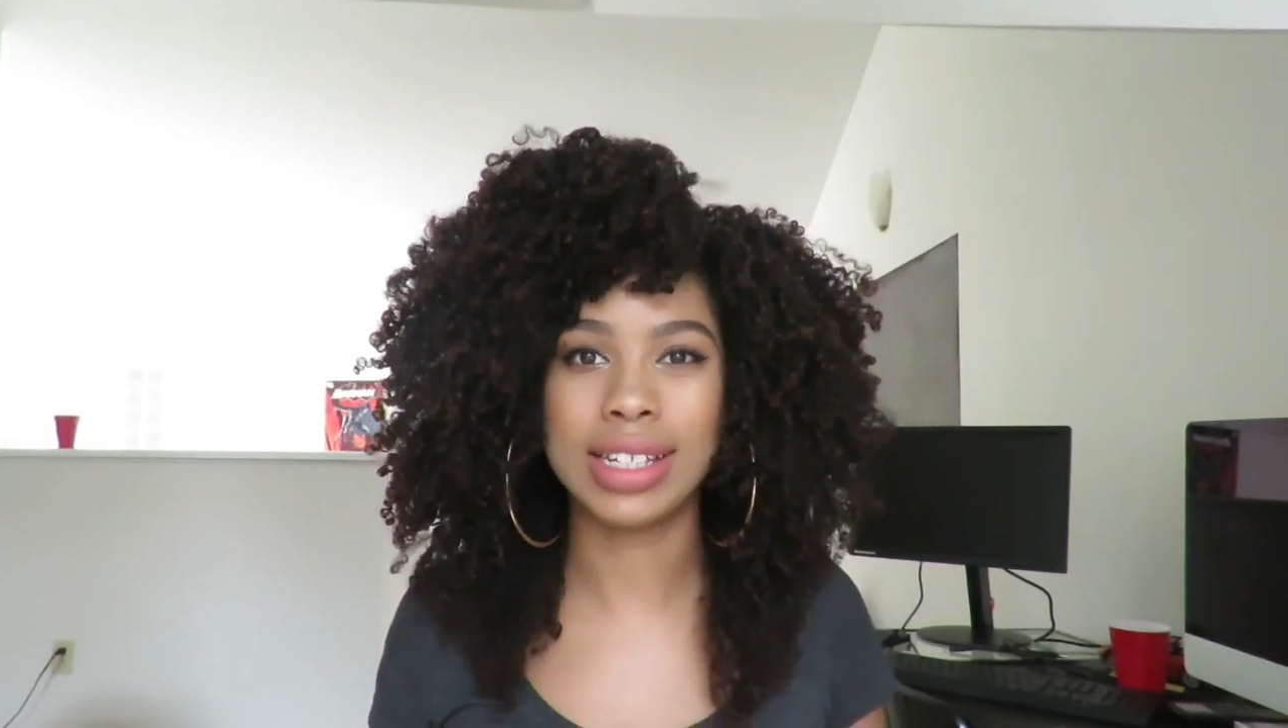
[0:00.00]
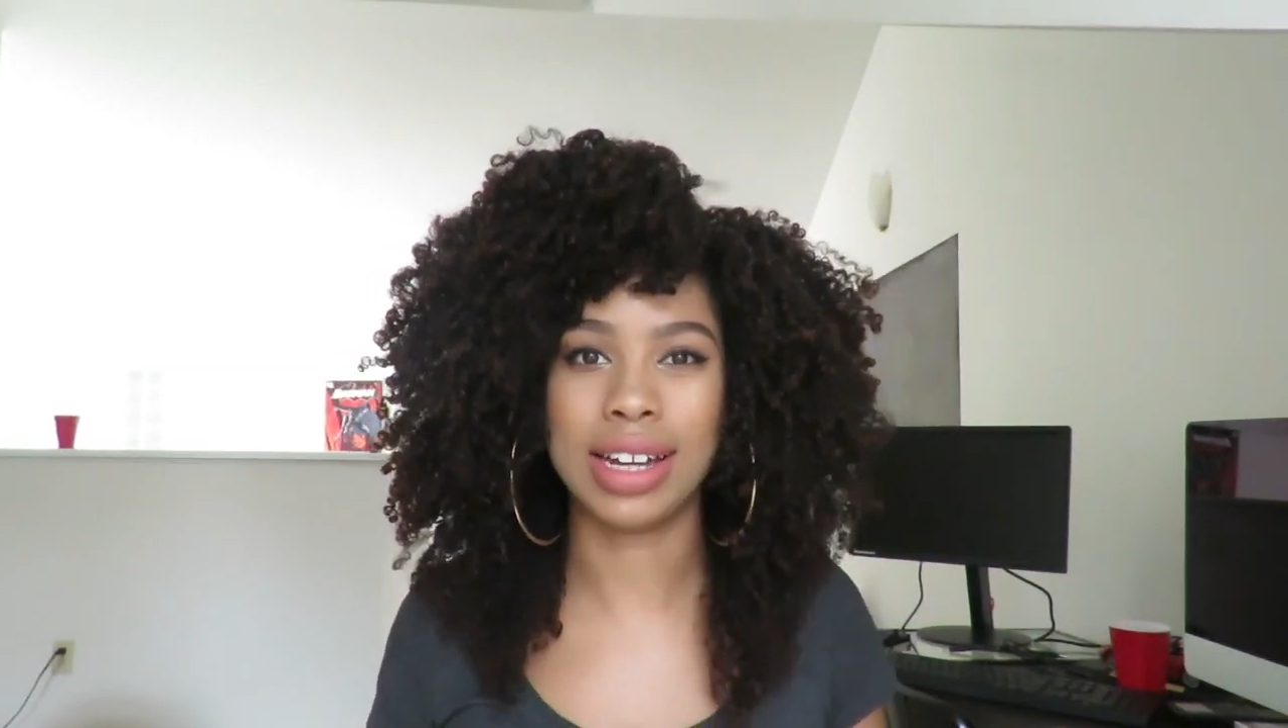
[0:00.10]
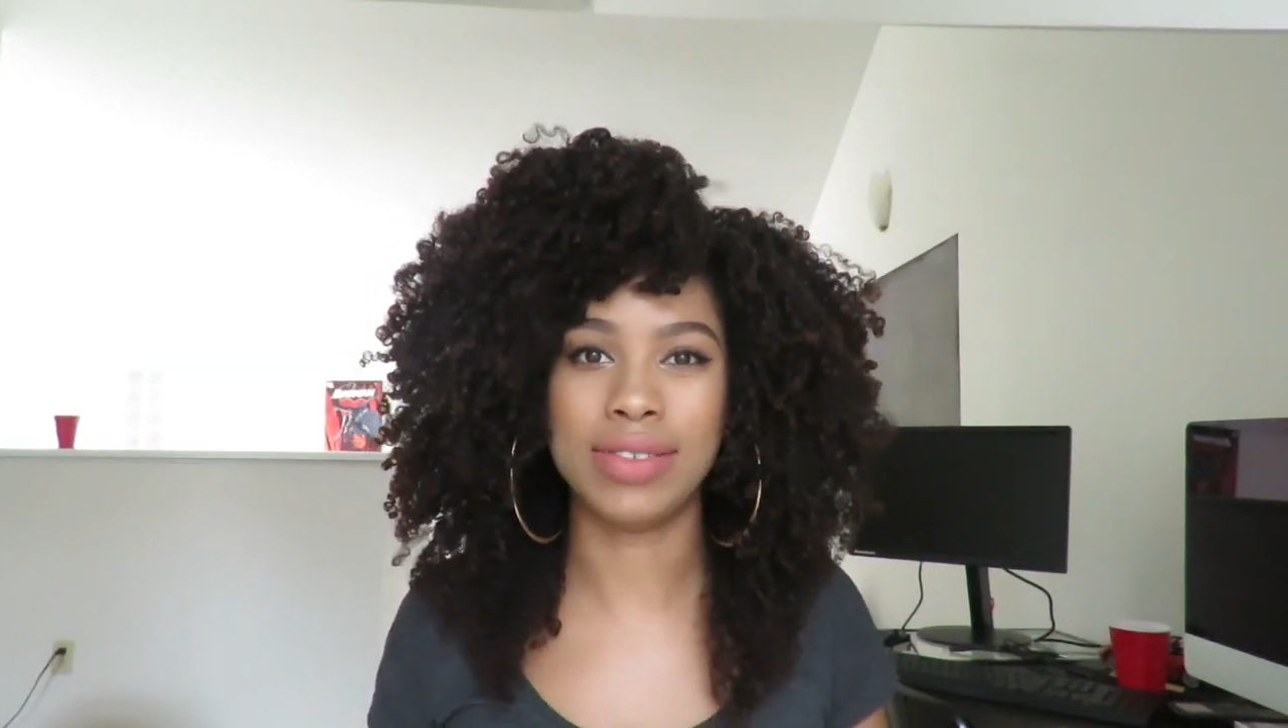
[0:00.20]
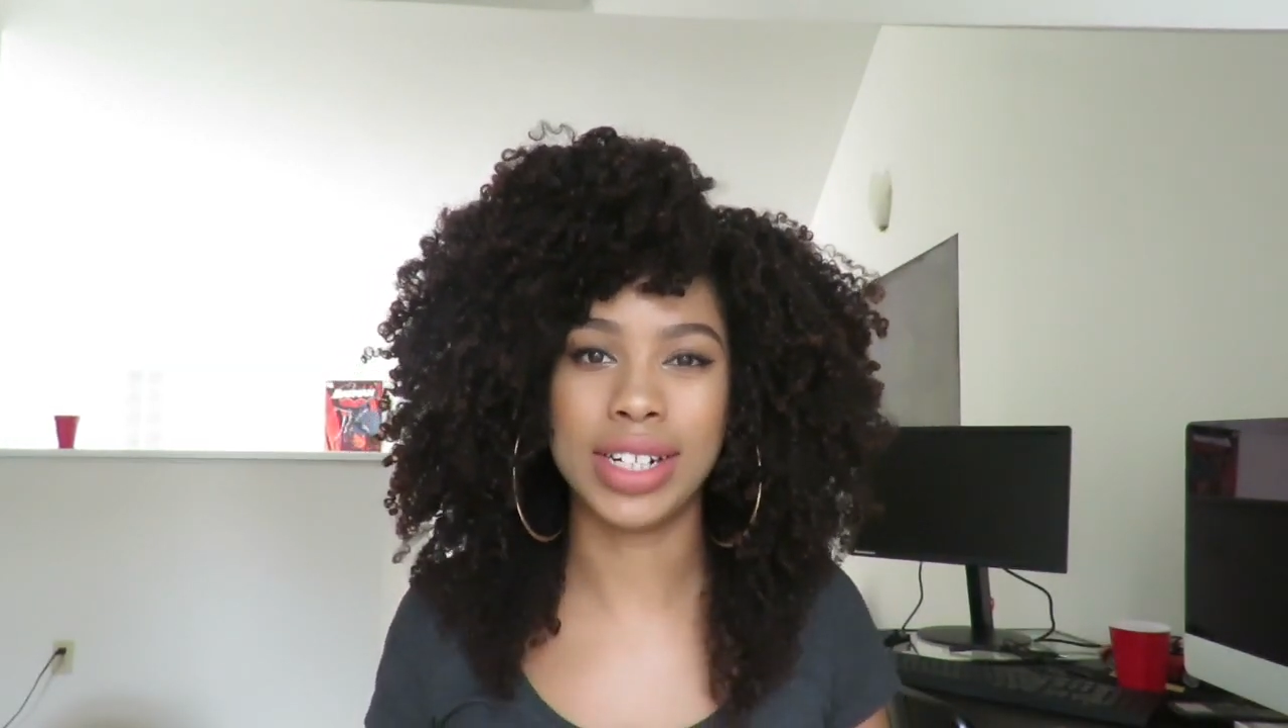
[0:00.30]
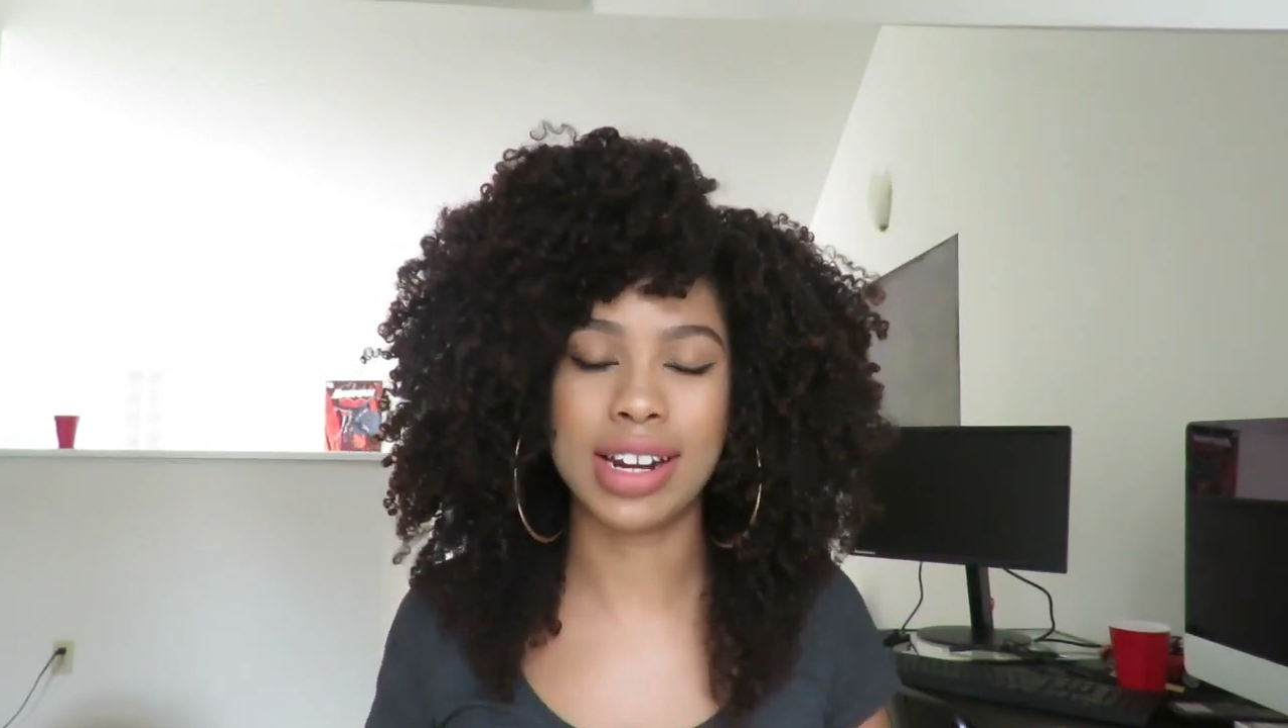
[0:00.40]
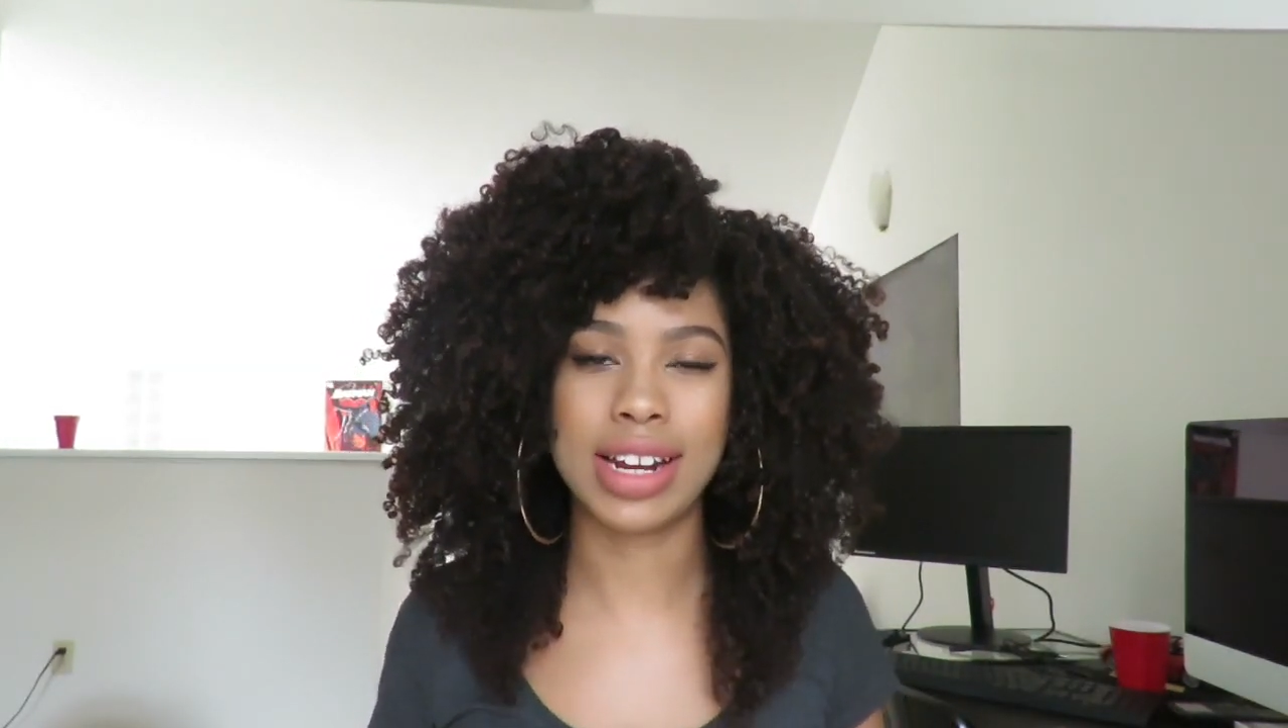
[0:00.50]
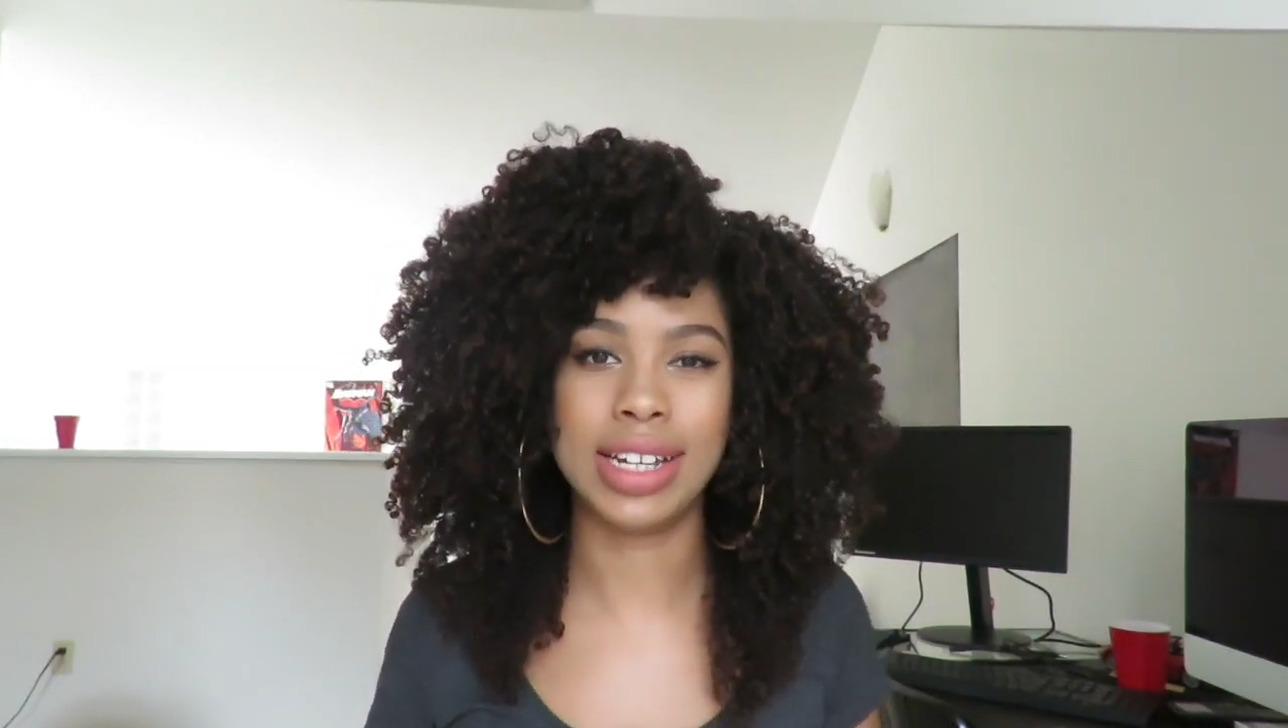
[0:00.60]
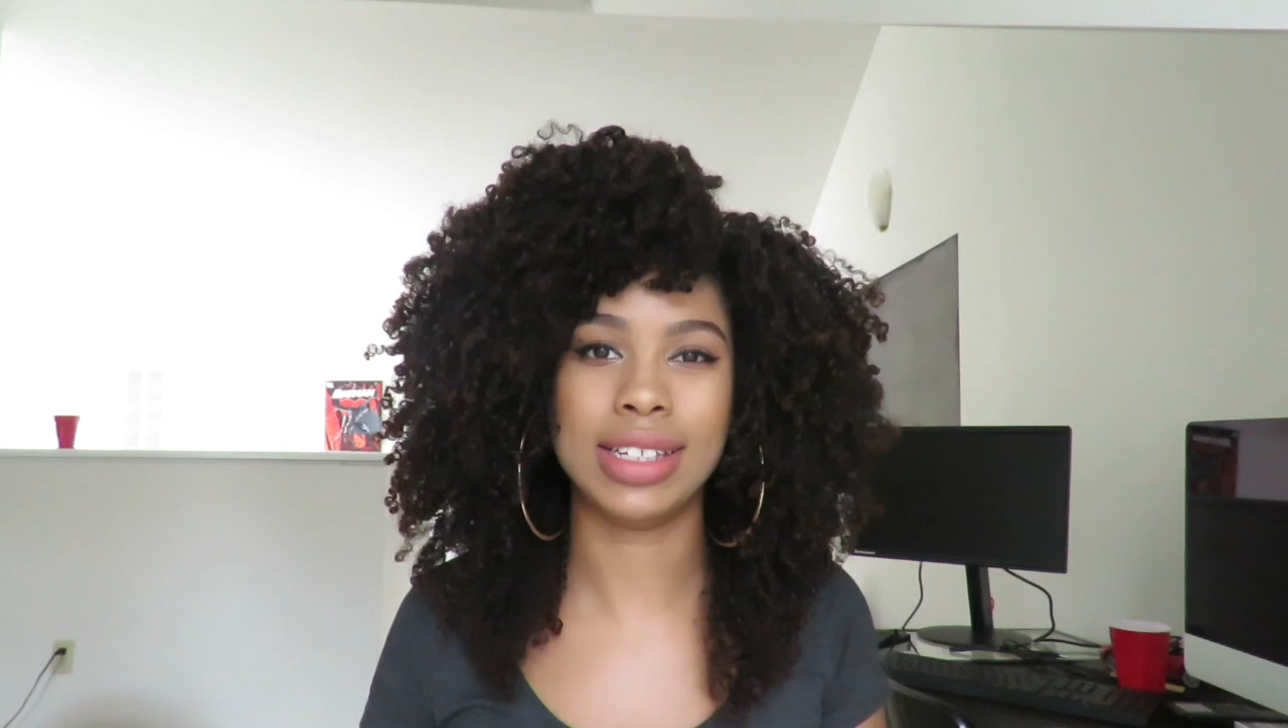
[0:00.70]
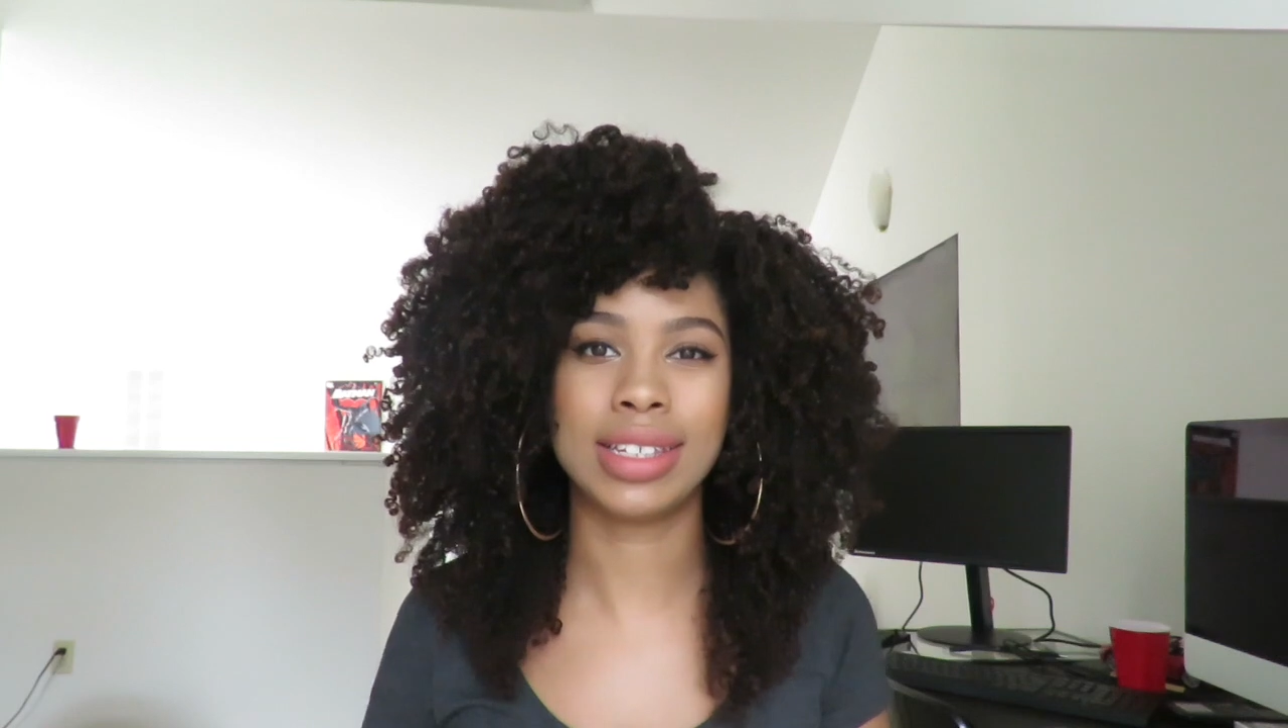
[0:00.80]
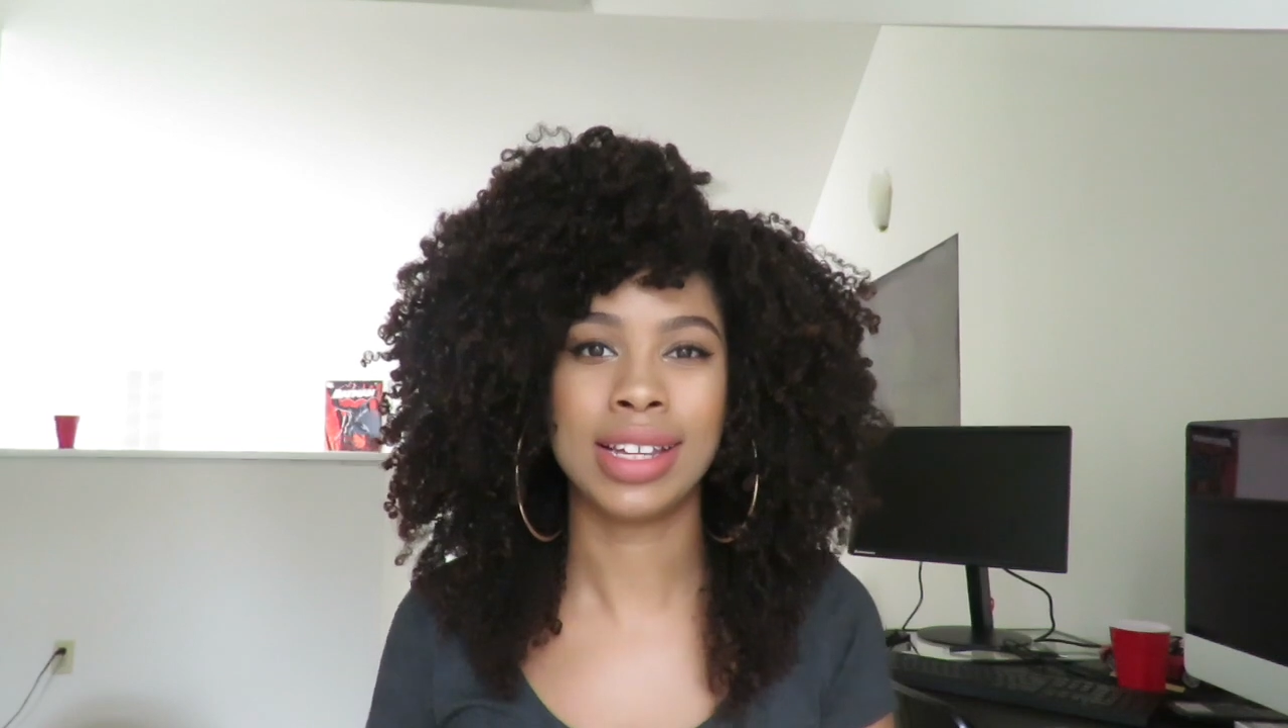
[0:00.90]
seven
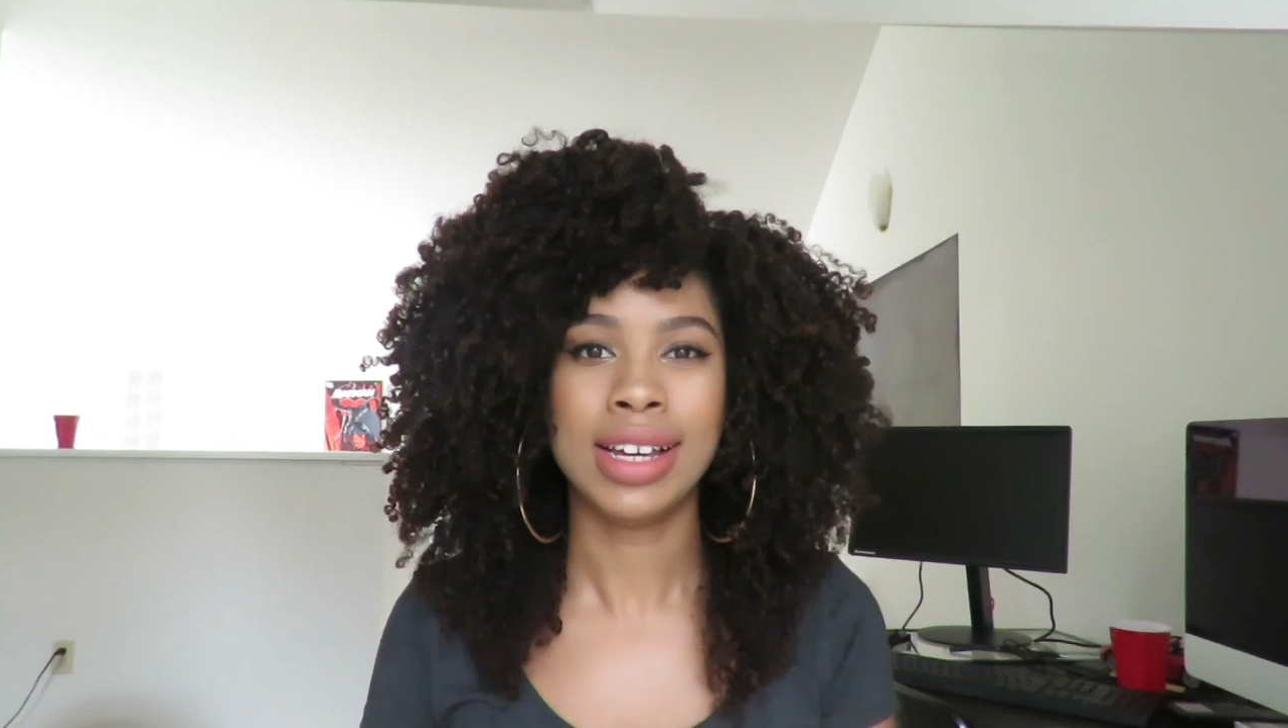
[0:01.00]
days